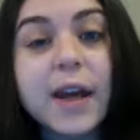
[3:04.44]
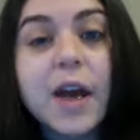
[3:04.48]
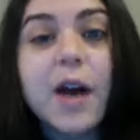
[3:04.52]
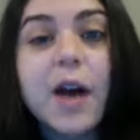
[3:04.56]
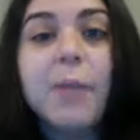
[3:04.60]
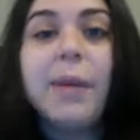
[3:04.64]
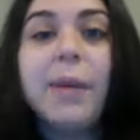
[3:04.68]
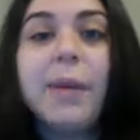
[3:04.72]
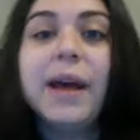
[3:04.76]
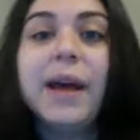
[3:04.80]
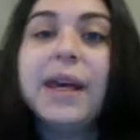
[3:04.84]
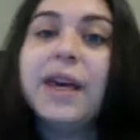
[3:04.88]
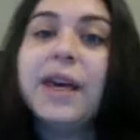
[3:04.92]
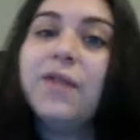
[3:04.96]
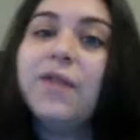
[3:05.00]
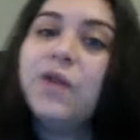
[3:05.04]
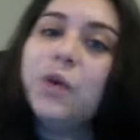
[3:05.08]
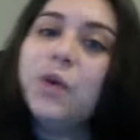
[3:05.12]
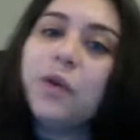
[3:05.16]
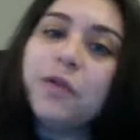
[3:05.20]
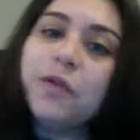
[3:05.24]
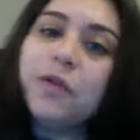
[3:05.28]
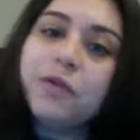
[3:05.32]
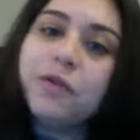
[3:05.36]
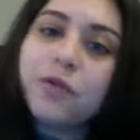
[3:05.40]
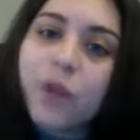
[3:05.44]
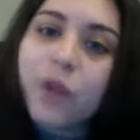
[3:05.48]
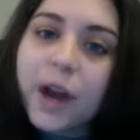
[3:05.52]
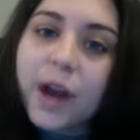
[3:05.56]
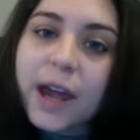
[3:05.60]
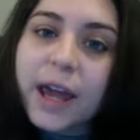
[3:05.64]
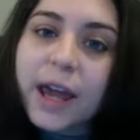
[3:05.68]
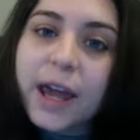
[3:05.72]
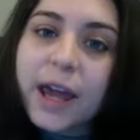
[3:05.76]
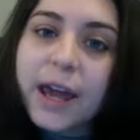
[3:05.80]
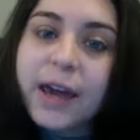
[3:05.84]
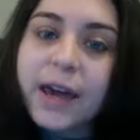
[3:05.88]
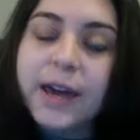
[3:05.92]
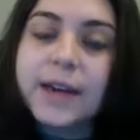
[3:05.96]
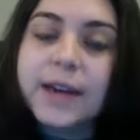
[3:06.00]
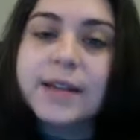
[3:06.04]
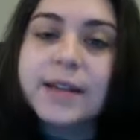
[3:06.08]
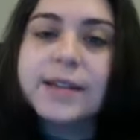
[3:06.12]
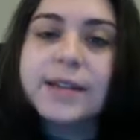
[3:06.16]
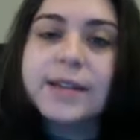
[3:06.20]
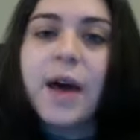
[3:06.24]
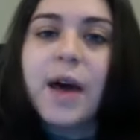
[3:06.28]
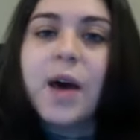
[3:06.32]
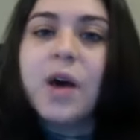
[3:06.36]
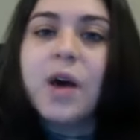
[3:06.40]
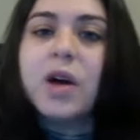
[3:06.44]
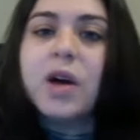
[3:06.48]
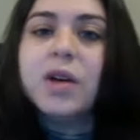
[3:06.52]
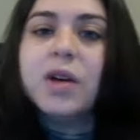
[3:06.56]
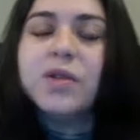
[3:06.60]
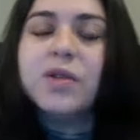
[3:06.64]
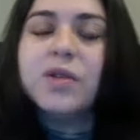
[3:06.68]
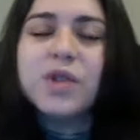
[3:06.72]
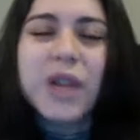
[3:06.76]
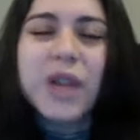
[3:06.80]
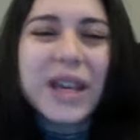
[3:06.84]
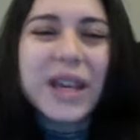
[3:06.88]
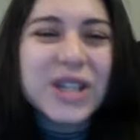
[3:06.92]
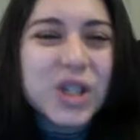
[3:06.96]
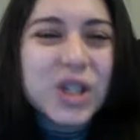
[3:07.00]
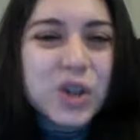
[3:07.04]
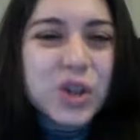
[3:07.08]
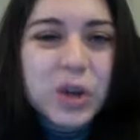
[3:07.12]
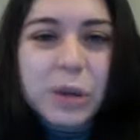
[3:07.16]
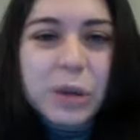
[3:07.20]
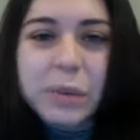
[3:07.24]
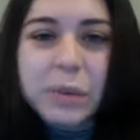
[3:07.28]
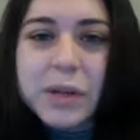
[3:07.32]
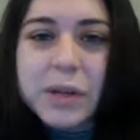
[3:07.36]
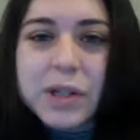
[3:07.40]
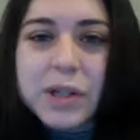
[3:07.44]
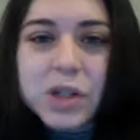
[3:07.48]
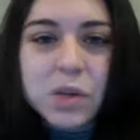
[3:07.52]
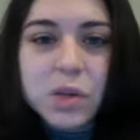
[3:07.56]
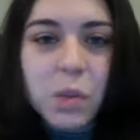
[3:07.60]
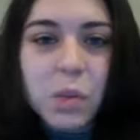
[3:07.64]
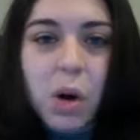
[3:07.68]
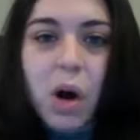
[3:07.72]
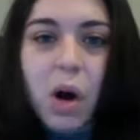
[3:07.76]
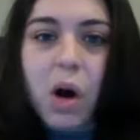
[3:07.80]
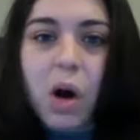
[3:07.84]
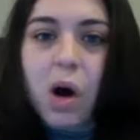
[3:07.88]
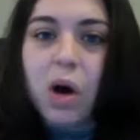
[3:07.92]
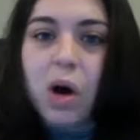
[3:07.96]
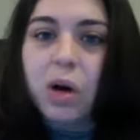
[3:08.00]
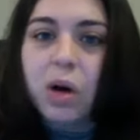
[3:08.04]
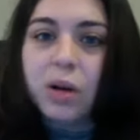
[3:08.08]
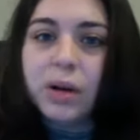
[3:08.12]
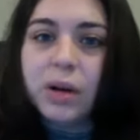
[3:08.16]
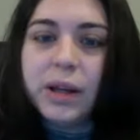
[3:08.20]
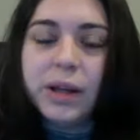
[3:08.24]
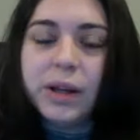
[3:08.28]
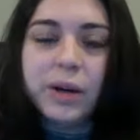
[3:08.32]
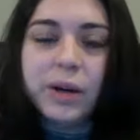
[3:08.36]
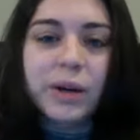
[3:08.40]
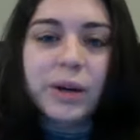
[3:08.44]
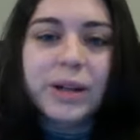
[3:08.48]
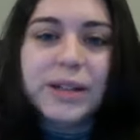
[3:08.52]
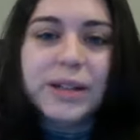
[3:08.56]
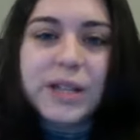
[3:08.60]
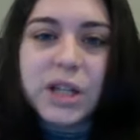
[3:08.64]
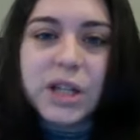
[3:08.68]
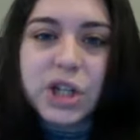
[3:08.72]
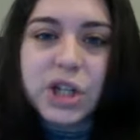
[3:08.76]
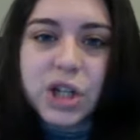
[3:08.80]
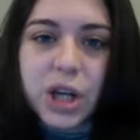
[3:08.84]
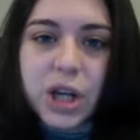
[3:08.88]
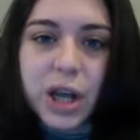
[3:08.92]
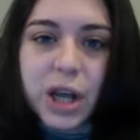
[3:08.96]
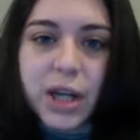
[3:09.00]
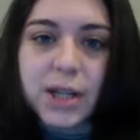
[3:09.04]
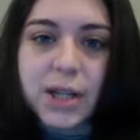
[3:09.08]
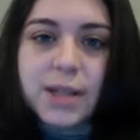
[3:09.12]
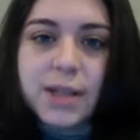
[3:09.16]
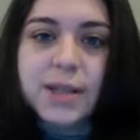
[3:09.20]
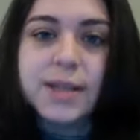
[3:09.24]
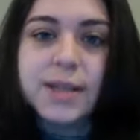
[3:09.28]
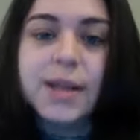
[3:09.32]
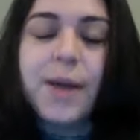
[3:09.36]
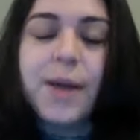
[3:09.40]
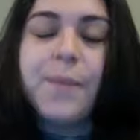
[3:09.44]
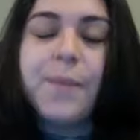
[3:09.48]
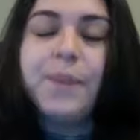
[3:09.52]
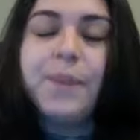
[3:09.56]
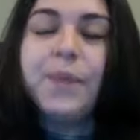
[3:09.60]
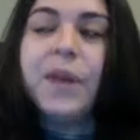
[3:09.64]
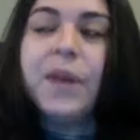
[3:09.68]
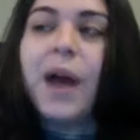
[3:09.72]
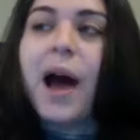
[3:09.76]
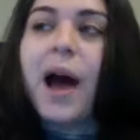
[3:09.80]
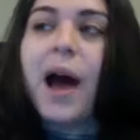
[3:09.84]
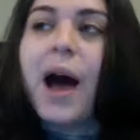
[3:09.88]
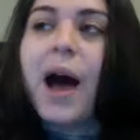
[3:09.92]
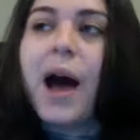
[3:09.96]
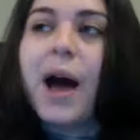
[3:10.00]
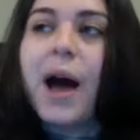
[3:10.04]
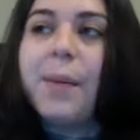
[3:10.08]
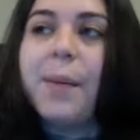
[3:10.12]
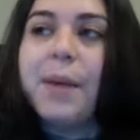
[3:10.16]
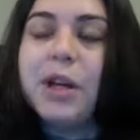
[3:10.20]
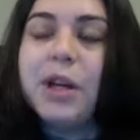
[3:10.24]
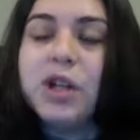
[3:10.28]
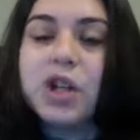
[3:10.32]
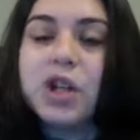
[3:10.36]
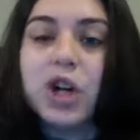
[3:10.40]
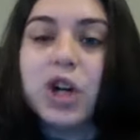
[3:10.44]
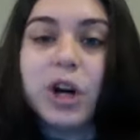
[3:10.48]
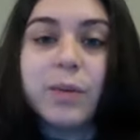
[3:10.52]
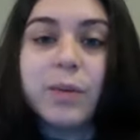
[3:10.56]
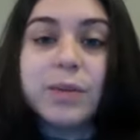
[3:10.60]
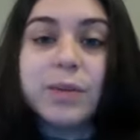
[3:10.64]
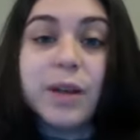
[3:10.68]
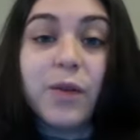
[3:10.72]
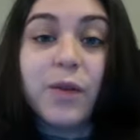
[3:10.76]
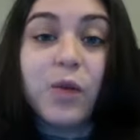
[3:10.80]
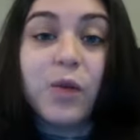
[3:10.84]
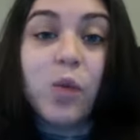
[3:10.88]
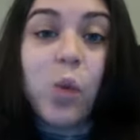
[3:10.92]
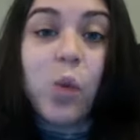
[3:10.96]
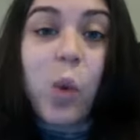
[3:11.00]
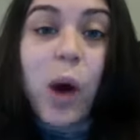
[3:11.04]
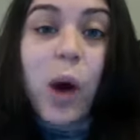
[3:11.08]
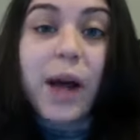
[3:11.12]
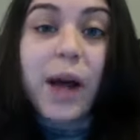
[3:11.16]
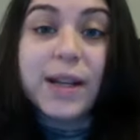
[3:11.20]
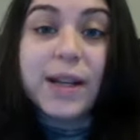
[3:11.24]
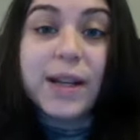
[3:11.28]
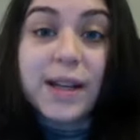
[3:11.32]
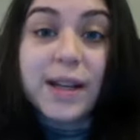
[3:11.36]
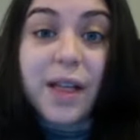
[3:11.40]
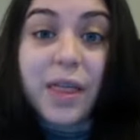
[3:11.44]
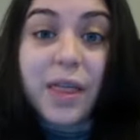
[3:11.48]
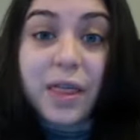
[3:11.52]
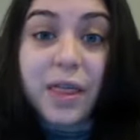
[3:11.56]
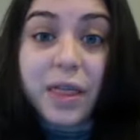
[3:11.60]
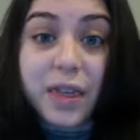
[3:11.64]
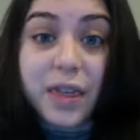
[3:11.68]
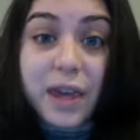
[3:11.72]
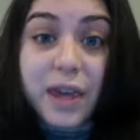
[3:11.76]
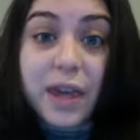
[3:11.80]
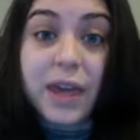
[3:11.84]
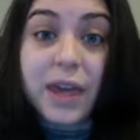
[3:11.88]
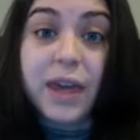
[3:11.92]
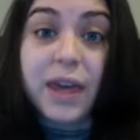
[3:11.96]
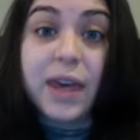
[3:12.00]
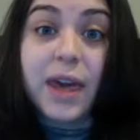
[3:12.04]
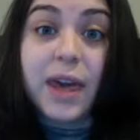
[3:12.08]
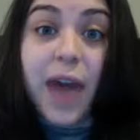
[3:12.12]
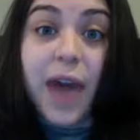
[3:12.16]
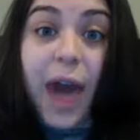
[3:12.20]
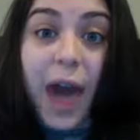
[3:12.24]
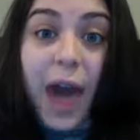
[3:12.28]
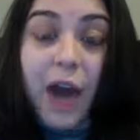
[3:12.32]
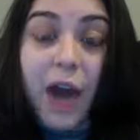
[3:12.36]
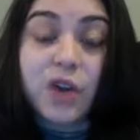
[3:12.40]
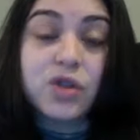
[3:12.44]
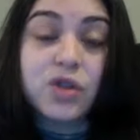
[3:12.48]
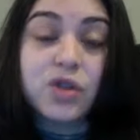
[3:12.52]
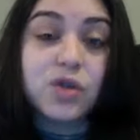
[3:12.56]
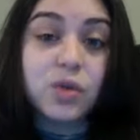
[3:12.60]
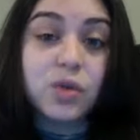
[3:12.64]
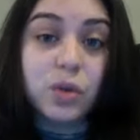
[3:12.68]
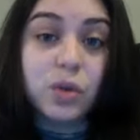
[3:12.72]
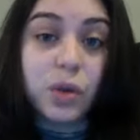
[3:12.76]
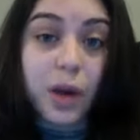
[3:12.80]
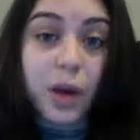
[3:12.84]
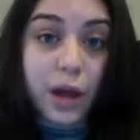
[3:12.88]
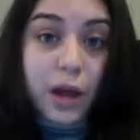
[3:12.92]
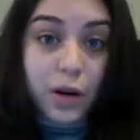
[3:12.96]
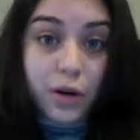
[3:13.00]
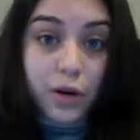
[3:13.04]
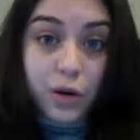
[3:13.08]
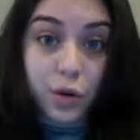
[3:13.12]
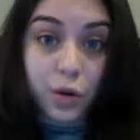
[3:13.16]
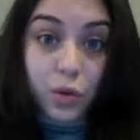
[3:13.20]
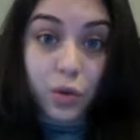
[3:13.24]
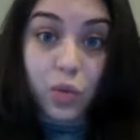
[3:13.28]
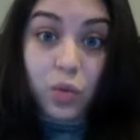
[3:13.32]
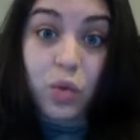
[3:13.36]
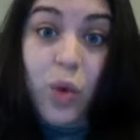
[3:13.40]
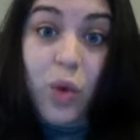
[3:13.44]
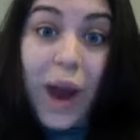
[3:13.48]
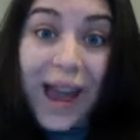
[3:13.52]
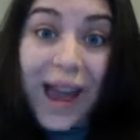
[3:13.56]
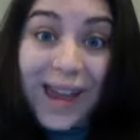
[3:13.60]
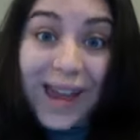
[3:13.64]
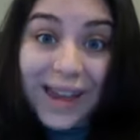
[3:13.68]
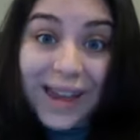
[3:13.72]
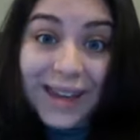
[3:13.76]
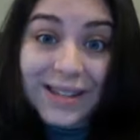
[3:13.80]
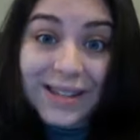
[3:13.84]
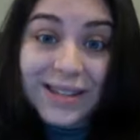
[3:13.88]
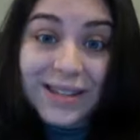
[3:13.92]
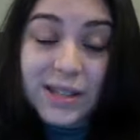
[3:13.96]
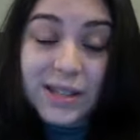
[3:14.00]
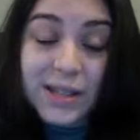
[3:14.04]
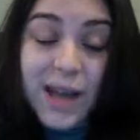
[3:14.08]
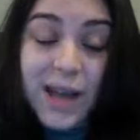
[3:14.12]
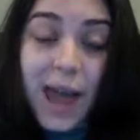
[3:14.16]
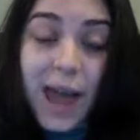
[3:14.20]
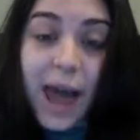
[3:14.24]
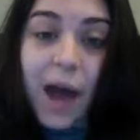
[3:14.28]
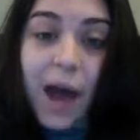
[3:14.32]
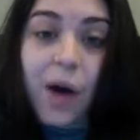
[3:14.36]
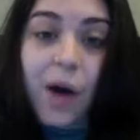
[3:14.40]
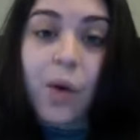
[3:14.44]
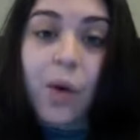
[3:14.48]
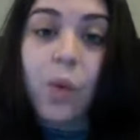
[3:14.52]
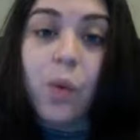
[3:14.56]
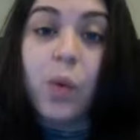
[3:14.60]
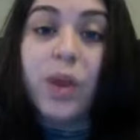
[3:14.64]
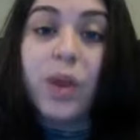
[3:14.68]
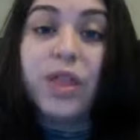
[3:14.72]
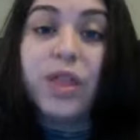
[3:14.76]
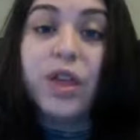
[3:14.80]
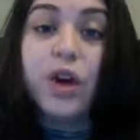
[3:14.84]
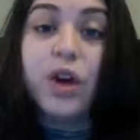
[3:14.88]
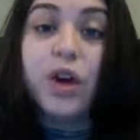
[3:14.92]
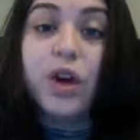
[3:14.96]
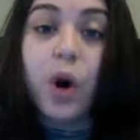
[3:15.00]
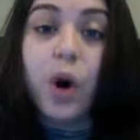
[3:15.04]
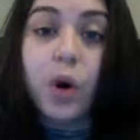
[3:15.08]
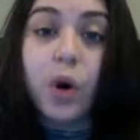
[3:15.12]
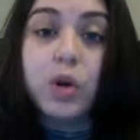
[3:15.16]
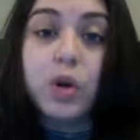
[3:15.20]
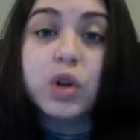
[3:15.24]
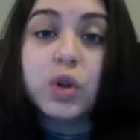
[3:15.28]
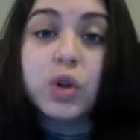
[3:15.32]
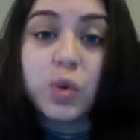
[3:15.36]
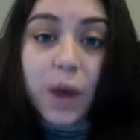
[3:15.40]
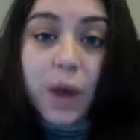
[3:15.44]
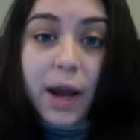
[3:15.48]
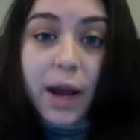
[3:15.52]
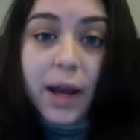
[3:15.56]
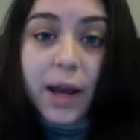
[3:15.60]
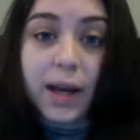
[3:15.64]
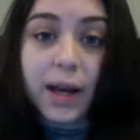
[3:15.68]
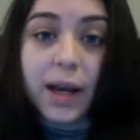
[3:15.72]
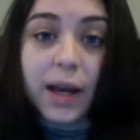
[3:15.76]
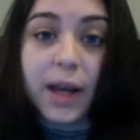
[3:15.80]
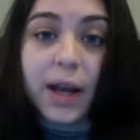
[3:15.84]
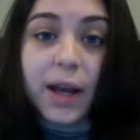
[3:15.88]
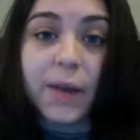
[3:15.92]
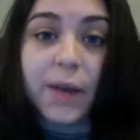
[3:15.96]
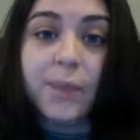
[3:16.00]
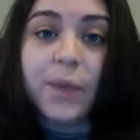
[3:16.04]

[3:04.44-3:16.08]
might give you a phrase, extremely small little additions in terms of what the actual editor writes. Now, with ghostwriting,